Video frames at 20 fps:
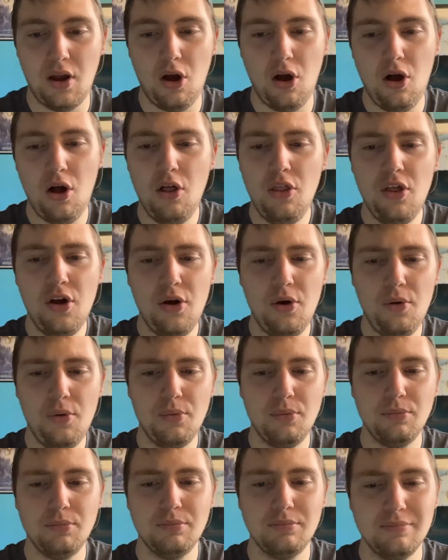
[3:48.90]

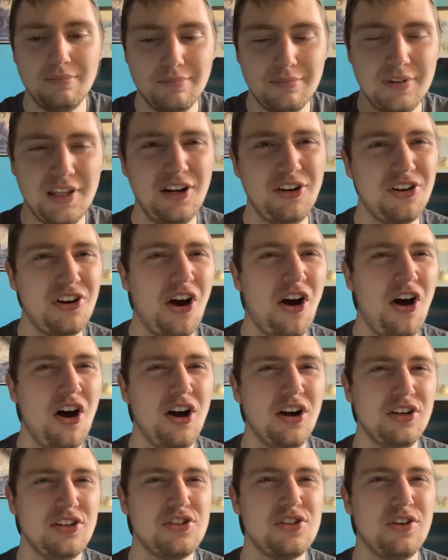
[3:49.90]
Although, they're
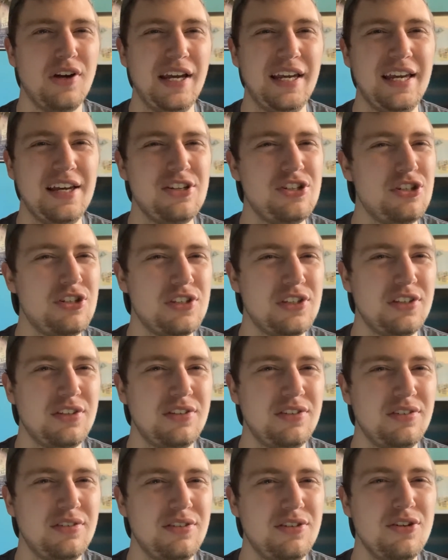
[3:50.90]
dogs, so I guess
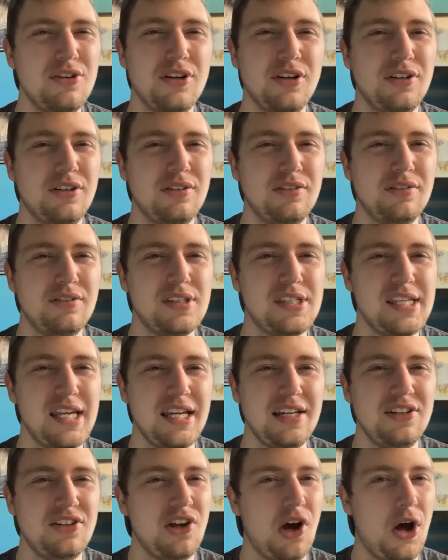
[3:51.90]
you could say
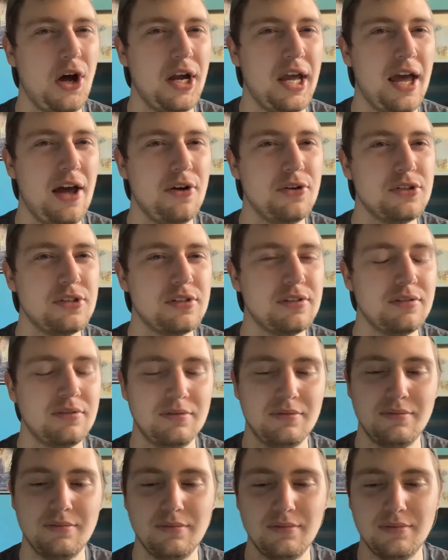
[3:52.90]
doghouse.
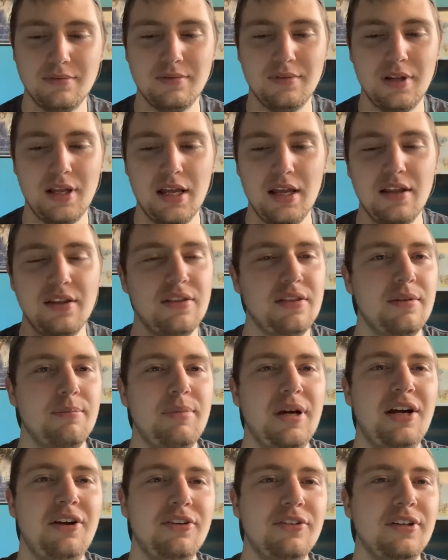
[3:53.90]

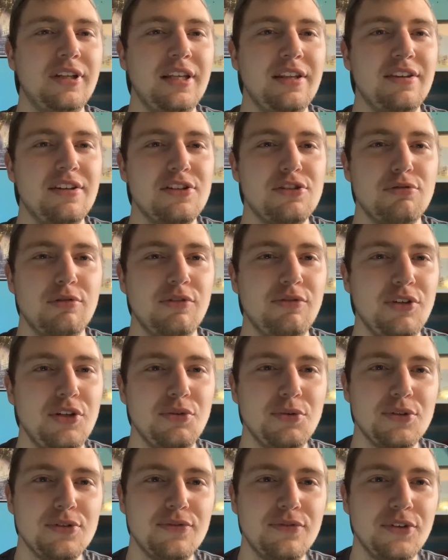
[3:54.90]
Apparently this review
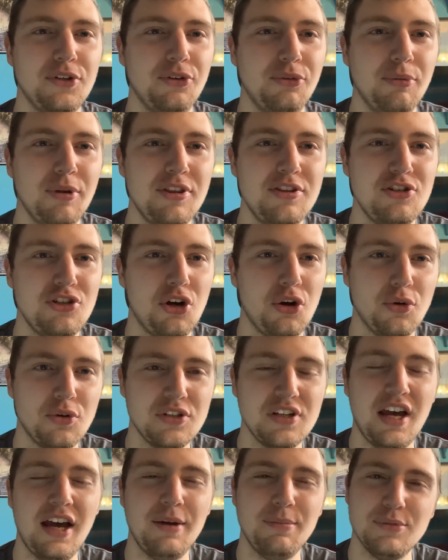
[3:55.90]
is filled with jokes.
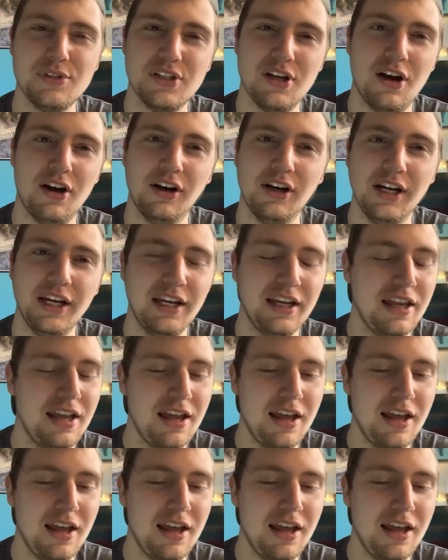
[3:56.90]
I'm sorry.